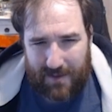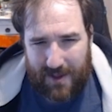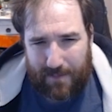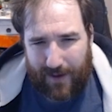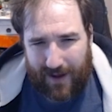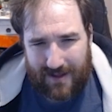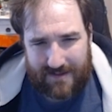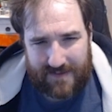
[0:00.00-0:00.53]
of the
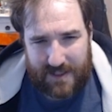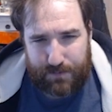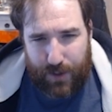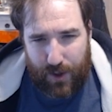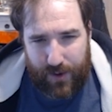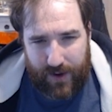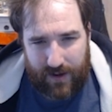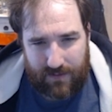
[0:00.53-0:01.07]
parts of this
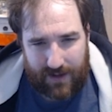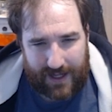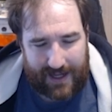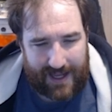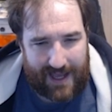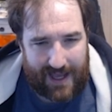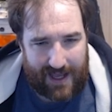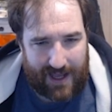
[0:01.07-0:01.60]
bone,
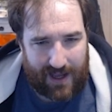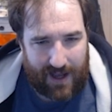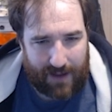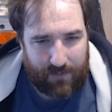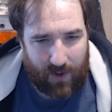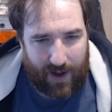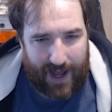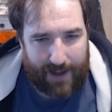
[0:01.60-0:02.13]
like here,
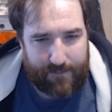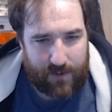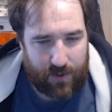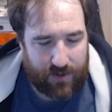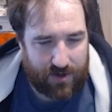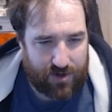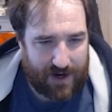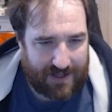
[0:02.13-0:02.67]
I'm not happy
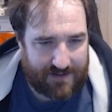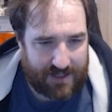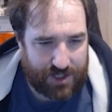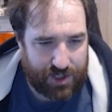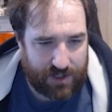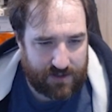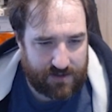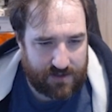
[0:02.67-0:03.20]
with the
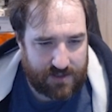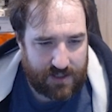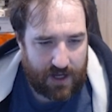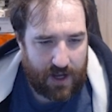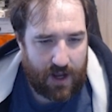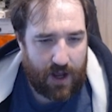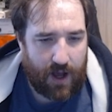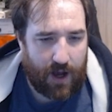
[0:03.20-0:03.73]
transitions.
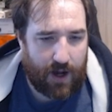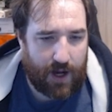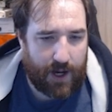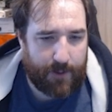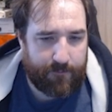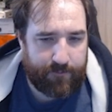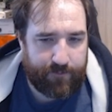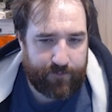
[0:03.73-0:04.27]

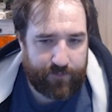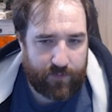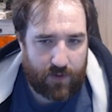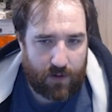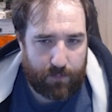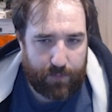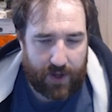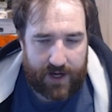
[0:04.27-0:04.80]

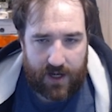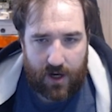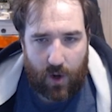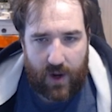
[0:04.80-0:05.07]
But, you know,